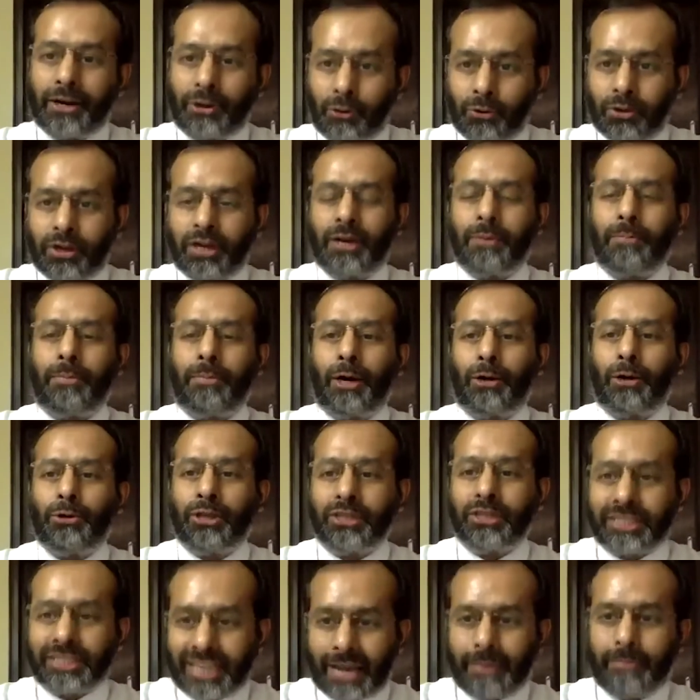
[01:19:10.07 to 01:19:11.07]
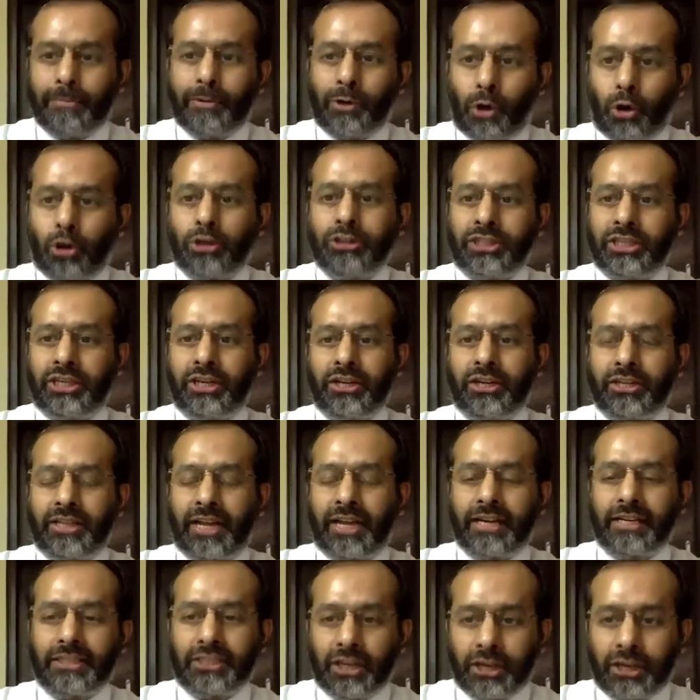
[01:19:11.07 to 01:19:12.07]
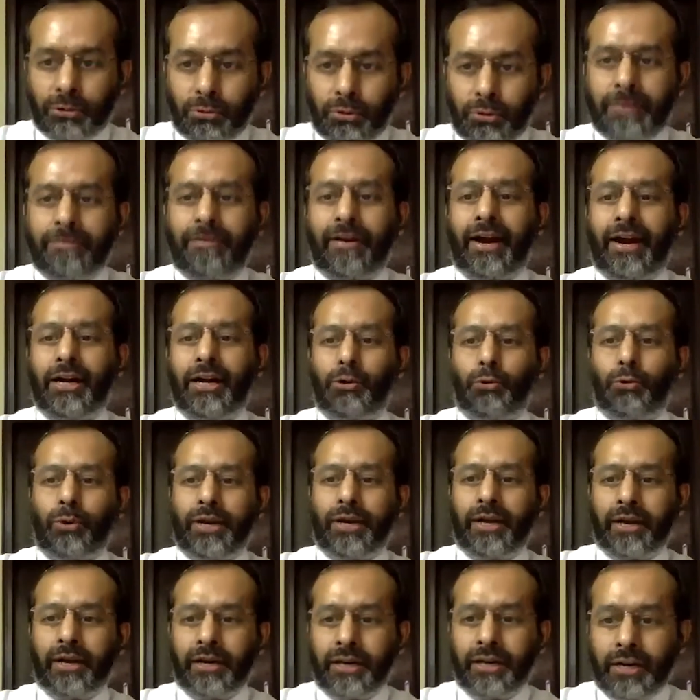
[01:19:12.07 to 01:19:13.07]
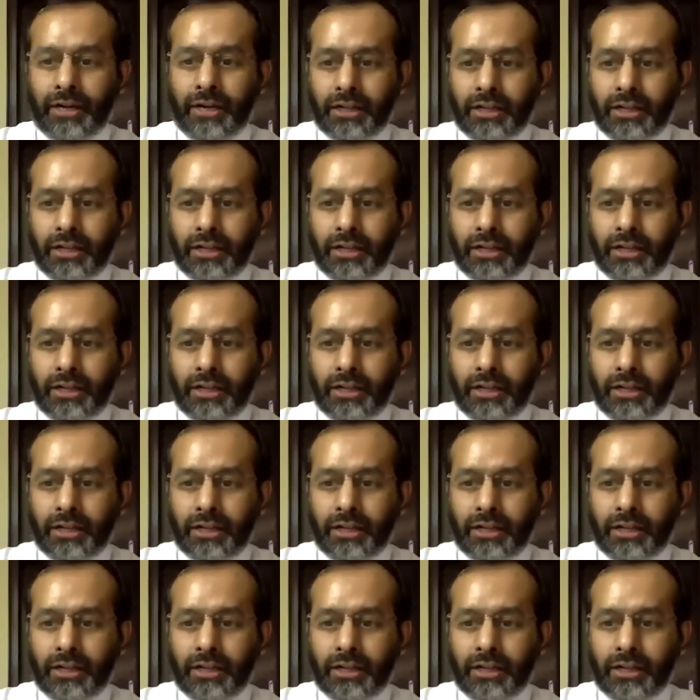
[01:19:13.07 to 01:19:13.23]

talking about the same cause here, that is the unified Korea,